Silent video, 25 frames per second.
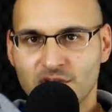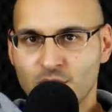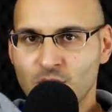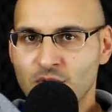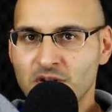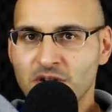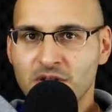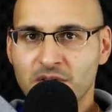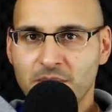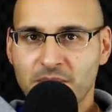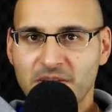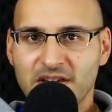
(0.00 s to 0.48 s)
So
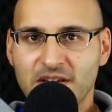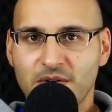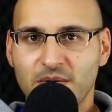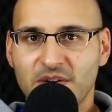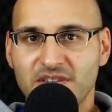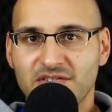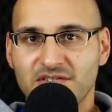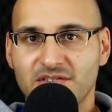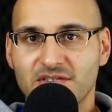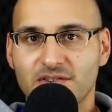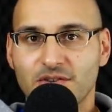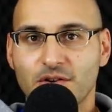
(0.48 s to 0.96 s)
one of the big
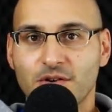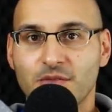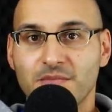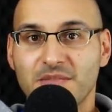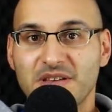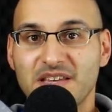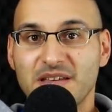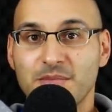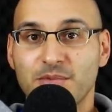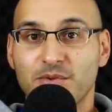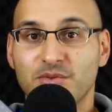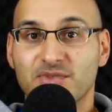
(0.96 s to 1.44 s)
questions on
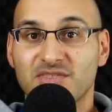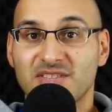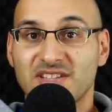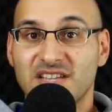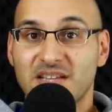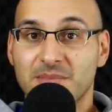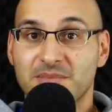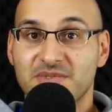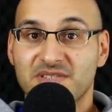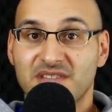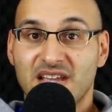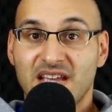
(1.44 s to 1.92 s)
people's
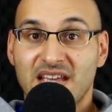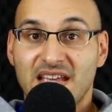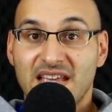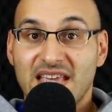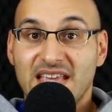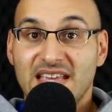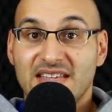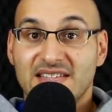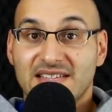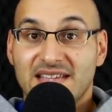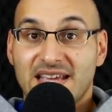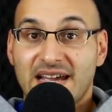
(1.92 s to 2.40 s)
lips
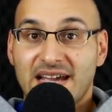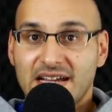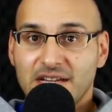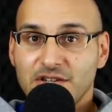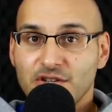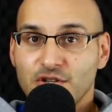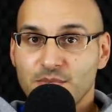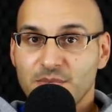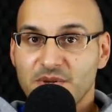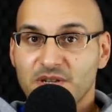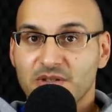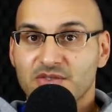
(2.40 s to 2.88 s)
is, can
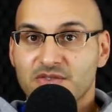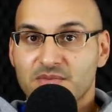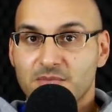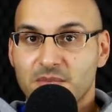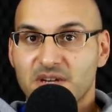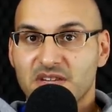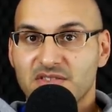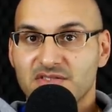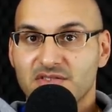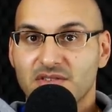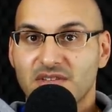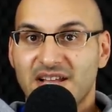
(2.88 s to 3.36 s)
you build
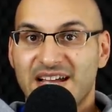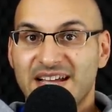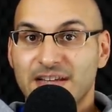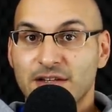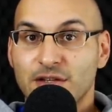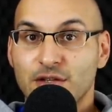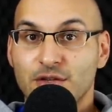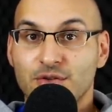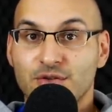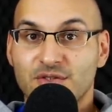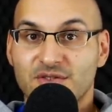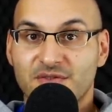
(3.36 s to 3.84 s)
muscle
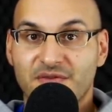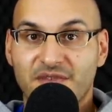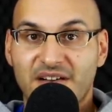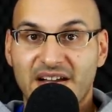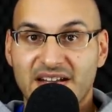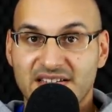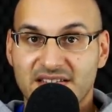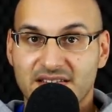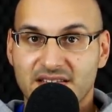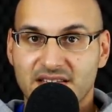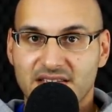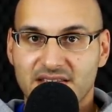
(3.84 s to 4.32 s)
and lose
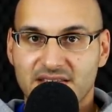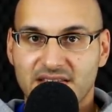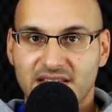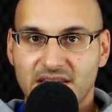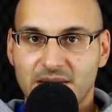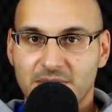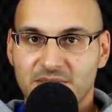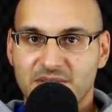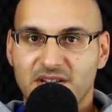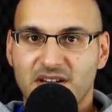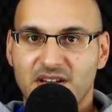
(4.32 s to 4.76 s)
fat at the same